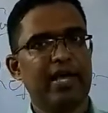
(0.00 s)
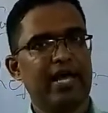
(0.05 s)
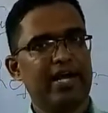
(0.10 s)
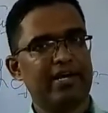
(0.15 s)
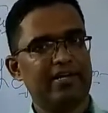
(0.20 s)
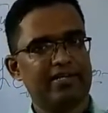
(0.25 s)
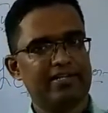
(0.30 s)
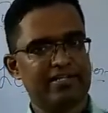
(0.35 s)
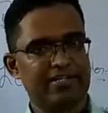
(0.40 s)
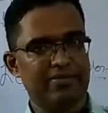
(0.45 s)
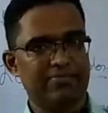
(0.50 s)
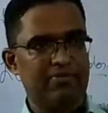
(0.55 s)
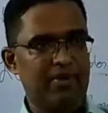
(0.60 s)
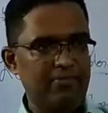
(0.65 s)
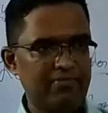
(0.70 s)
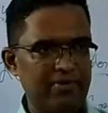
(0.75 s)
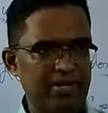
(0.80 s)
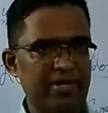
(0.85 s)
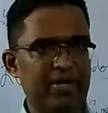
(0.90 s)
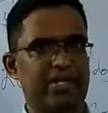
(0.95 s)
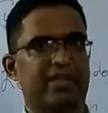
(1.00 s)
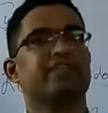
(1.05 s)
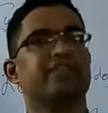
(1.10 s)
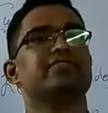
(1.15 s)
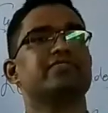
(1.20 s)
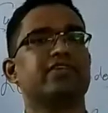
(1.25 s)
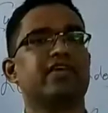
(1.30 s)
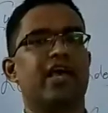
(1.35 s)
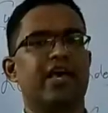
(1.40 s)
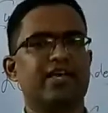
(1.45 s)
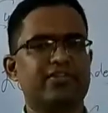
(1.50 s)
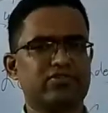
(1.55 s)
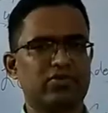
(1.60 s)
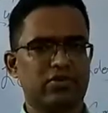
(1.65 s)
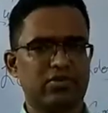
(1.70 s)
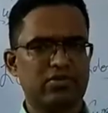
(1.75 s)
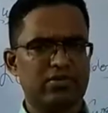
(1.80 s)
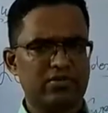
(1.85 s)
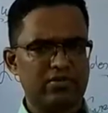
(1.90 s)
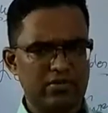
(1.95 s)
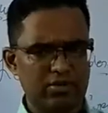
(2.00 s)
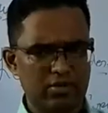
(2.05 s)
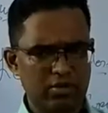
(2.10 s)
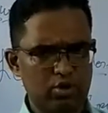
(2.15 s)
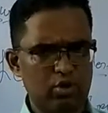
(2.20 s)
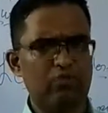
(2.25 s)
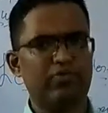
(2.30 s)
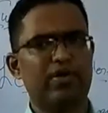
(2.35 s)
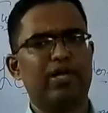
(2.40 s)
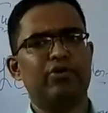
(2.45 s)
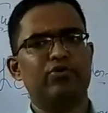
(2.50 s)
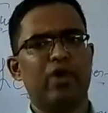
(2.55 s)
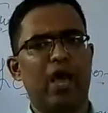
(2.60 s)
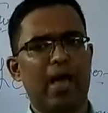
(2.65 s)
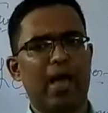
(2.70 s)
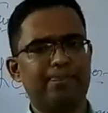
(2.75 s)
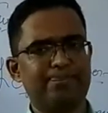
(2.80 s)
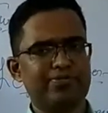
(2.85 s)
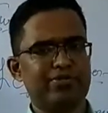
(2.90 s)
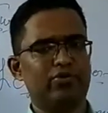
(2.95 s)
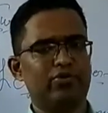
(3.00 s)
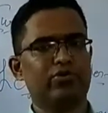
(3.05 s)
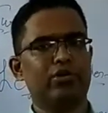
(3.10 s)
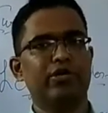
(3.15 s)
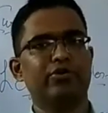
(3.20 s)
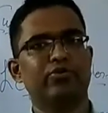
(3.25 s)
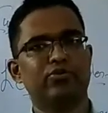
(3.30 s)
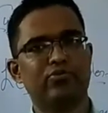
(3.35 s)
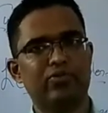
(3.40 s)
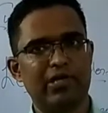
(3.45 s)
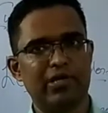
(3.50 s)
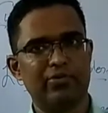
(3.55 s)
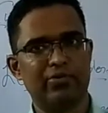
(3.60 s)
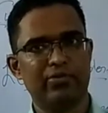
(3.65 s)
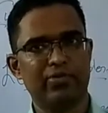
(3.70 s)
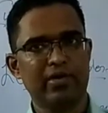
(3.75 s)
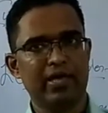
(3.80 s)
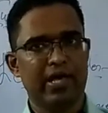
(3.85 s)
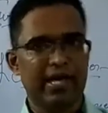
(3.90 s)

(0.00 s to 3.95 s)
and the Zimbabwean currency has got no value, absolutely no value.